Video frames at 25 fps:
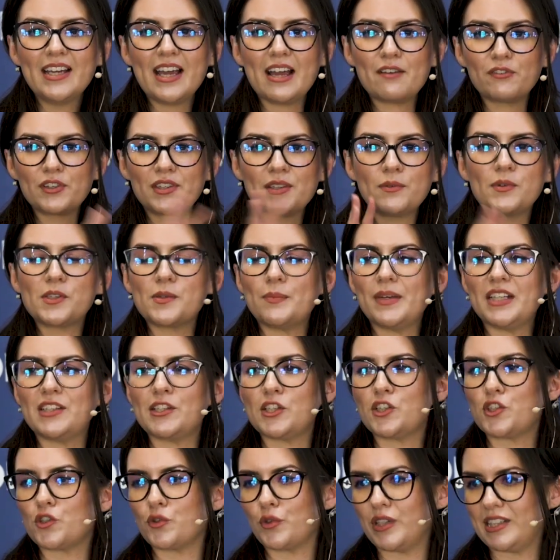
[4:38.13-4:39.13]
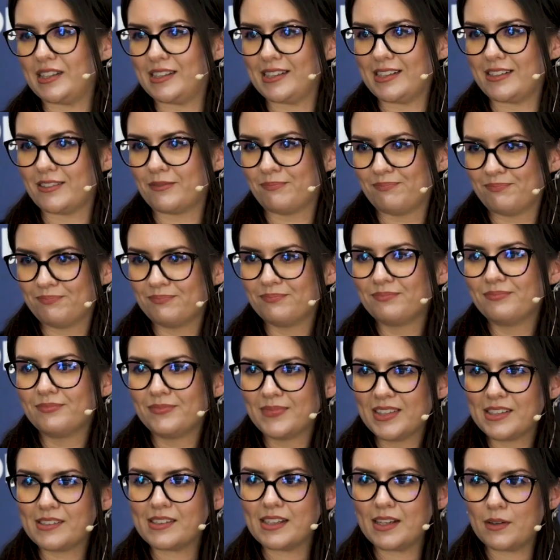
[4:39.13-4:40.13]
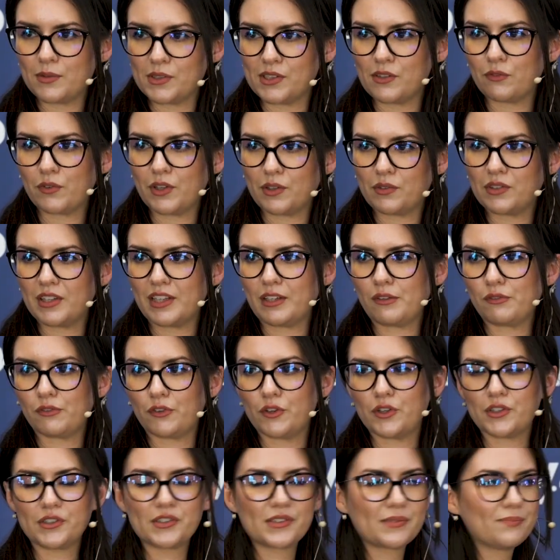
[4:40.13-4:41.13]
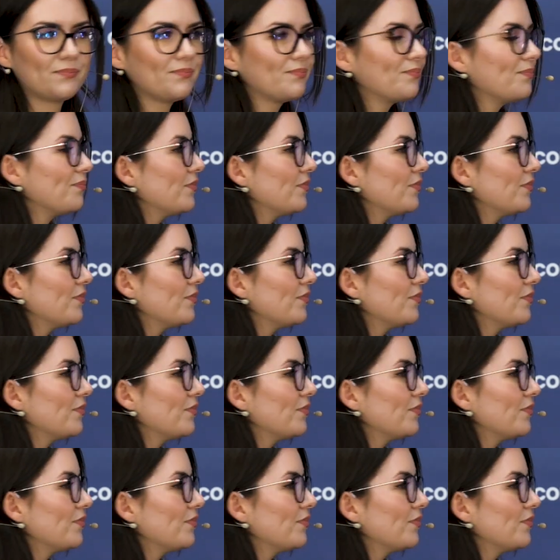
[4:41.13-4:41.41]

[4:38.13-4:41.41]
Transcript: everything was a bit disjointed. So that was a real thing for us.